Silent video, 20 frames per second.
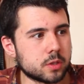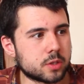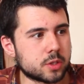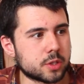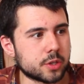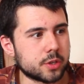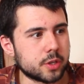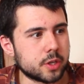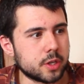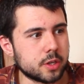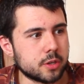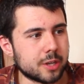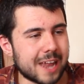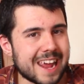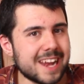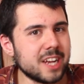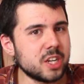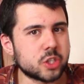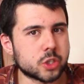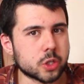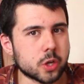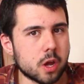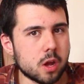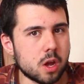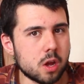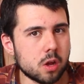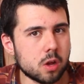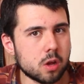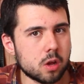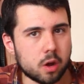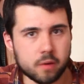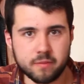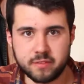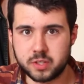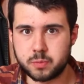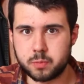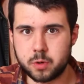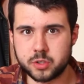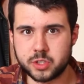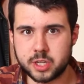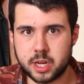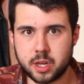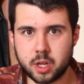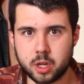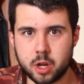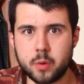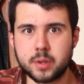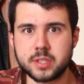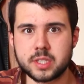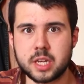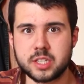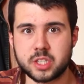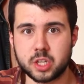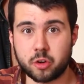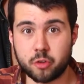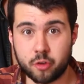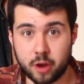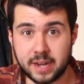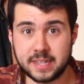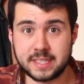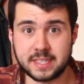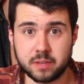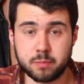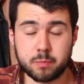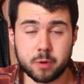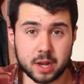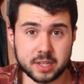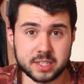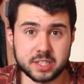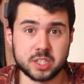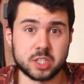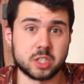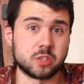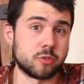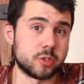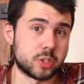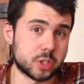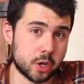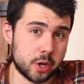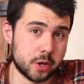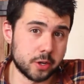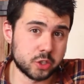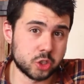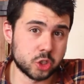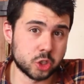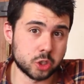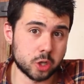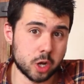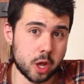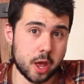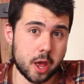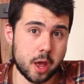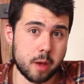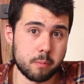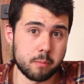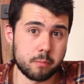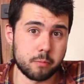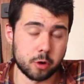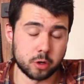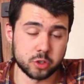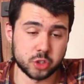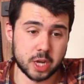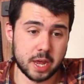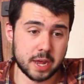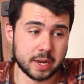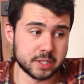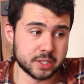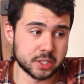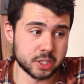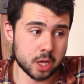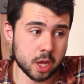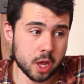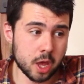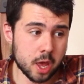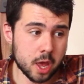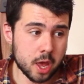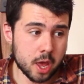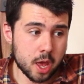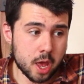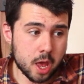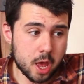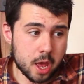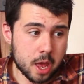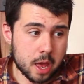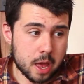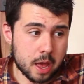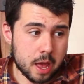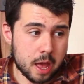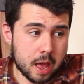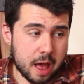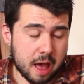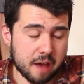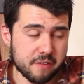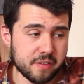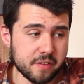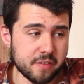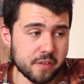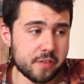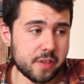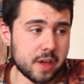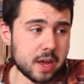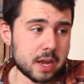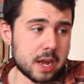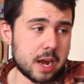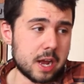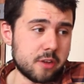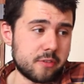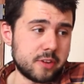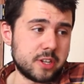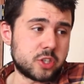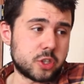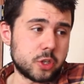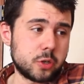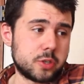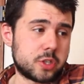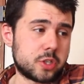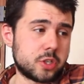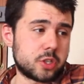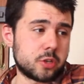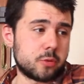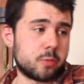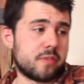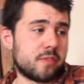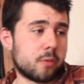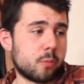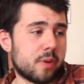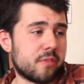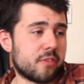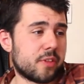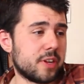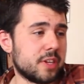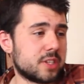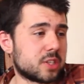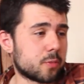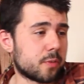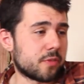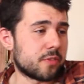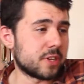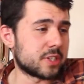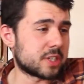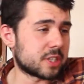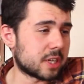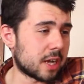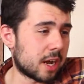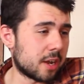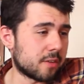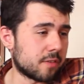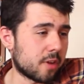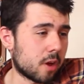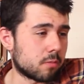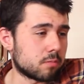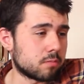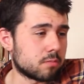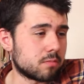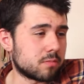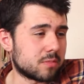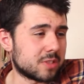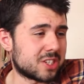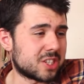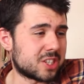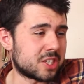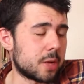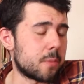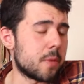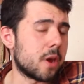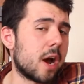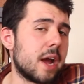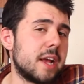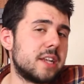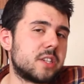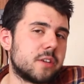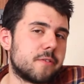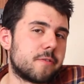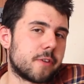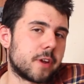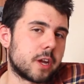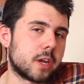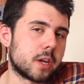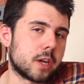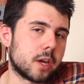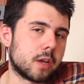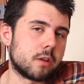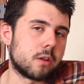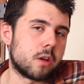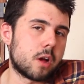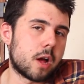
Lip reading: the nature of this project. As a creative practices research project, I think that that kind of induces you with this kind of stimulated thinking.